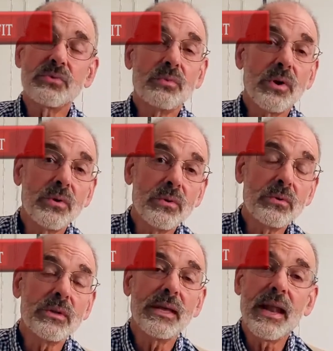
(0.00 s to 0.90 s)
this
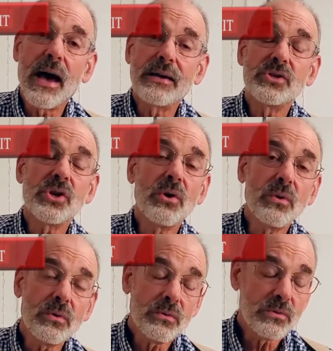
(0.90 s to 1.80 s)
road that I
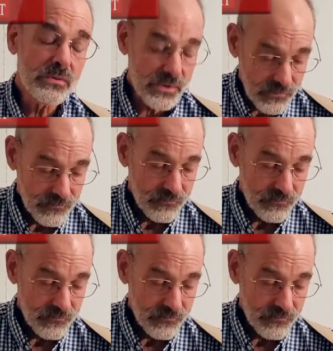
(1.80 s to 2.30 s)
chose.